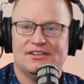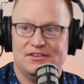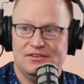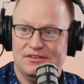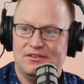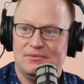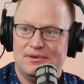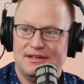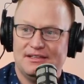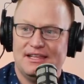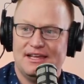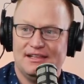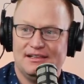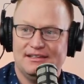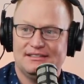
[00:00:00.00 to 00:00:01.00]
Do you know Bless about
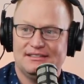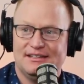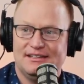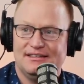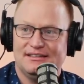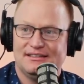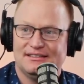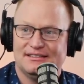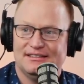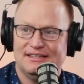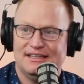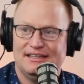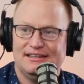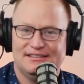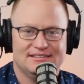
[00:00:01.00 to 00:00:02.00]
that, Duke. Lisa?
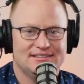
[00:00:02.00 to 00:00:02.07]
Yeah.